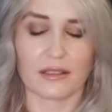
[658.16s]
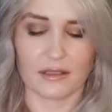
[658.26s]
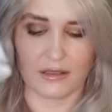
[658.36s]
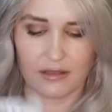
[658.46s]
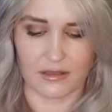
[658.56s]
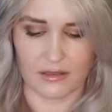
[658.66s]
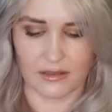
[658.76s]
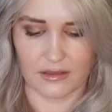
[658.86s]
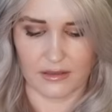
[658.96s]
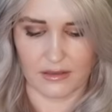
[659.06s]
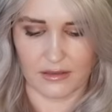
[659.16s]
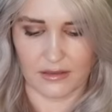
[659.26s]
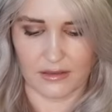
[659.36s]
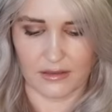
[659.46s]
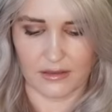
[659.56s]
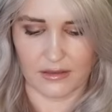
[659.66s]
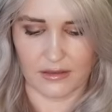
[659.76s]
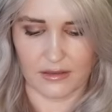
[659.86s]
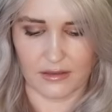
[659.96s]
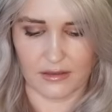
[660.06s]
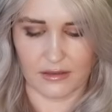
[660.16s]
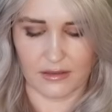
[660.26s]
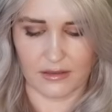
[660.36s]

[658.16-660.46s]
[no speech]